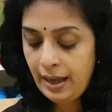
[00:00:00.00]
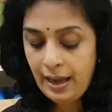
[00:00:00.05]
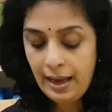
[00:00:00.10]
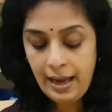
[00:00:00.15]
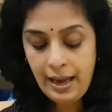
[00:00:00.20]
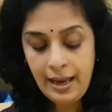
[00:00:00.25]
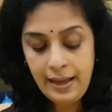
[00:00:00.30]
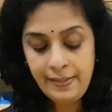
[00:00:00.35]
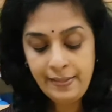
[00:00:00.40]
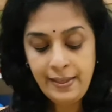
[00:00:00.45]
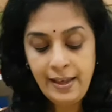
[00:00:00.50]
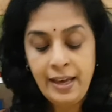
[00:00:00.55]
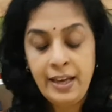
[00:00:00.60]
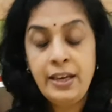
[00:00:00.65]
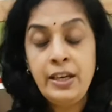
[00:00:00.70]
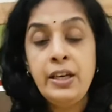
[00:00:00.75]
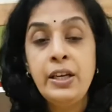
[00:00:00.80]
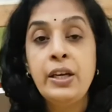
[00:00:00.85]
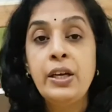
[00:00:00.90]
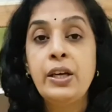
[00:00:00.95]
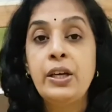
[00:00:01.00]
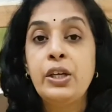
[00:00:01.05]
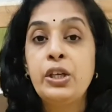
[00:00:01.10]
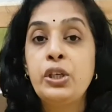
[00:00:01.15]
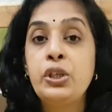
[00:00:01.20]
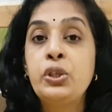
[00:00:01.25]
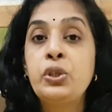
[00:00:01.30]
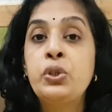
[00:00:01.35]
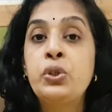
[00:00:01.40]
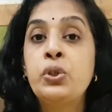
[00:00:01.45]
And then
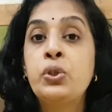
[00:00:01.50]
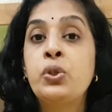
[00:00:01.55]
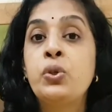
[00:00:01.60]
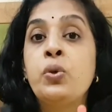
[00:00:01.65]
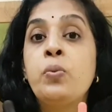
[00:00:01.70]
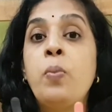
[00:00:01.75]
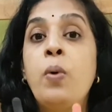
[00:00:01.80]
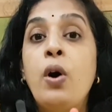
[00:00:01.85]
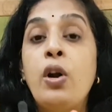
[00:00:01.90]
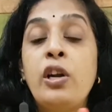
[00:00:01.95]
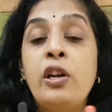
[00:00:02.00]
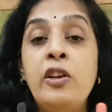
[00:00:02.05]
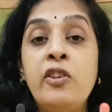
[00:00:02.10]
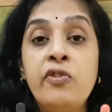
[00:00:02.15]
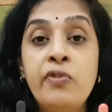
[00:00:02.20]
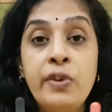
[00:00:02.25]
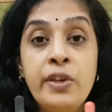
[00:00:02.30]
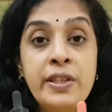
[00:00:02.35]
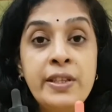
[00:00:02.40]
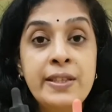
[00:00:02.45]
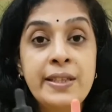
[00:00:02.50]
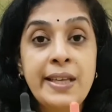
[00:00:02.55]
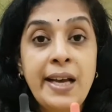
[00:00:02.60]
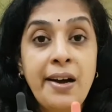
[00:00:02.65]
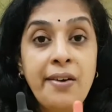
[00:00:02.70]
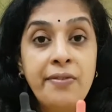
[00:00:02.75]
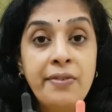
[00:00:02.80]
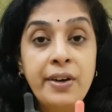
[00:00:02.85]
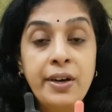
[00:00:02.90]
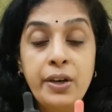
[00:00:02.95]
2 bottles for
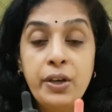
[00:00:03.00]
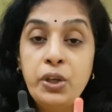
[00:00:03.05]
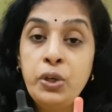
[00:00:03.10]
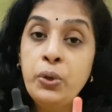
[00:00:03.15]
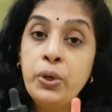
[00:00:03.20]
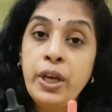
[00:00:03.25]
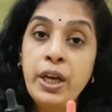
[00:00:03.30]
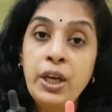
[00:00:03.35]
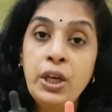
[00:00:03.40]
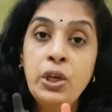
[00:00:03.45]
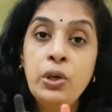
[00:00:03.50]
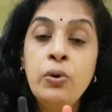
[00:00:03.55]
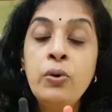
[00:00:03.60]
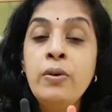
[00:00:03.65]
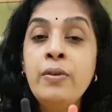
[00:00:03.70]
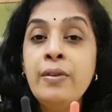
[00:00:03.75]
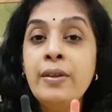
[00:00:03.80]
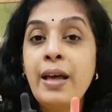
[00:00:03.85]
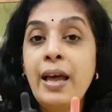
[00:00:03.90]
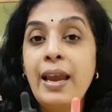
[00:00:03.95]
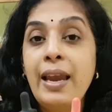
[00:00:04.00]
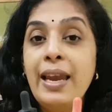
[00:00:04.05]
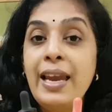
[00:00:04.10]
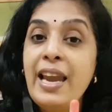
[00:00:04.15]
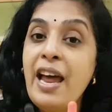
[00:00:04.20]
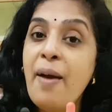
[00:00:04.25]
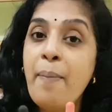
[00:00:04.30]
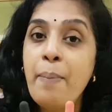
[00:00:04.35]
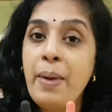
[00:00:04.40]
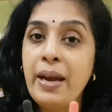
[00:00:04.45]
sour. You can use
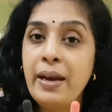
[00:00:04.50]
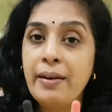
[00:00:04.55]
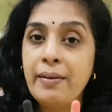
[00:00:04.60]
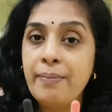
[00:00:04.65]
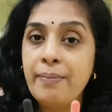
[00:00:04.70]
lemon.